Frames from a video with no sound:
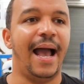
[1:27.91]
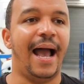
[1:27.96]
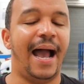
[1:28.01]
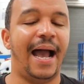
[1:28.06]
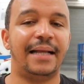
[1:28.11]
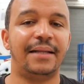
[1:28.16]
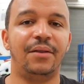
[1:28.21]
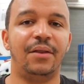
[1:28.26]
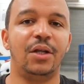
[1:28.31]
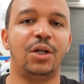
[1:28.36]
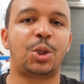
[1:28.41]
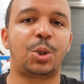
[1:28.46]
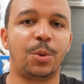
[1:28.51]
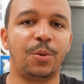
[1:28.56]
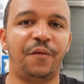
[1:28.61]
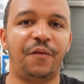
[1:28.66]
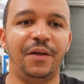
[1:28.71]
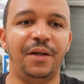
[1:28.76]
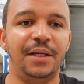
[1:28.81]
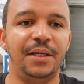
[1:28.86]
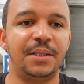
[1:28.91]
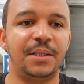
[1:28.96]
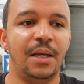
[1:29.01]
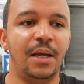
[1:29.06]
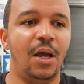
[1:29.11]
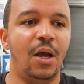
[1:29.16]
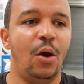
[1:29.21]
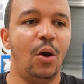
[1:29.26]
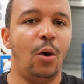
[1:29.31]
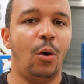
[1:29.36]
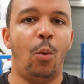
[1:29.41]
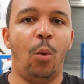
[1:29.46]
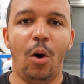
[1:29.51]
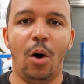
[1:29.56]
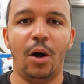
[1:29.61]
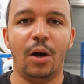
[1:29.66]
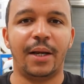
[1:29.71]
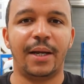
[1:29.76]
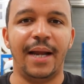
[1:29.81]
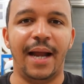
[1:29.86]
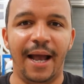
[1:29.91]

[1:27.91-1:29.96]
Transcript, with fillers: And the truth is, what can